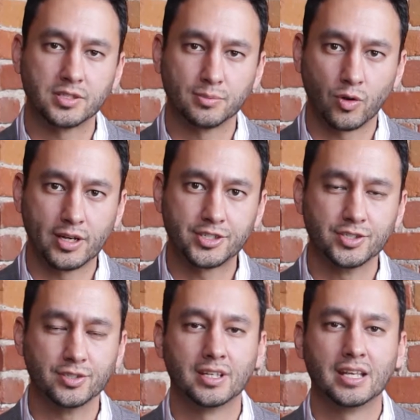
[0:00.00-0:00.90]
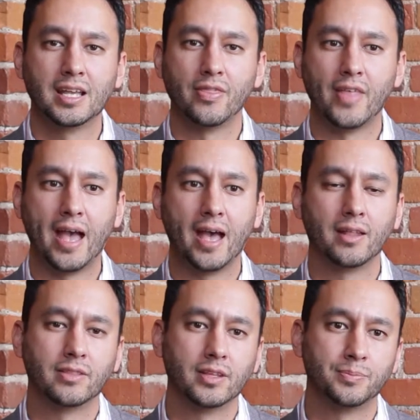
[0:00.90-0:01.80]
Immigration
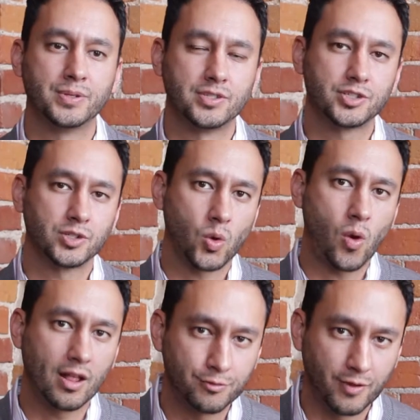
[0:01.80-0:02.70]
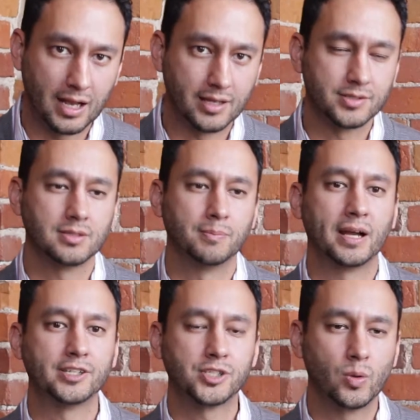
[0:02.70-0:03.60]
that the position qualifies
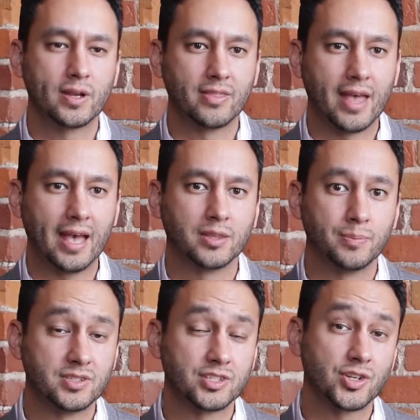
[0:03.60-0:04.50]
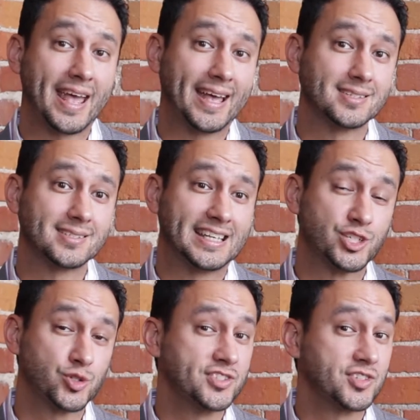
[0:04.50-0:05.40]
by showing that the position has
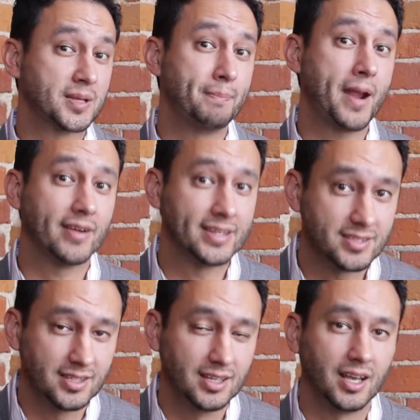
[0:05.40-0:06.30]
intrinsic merit,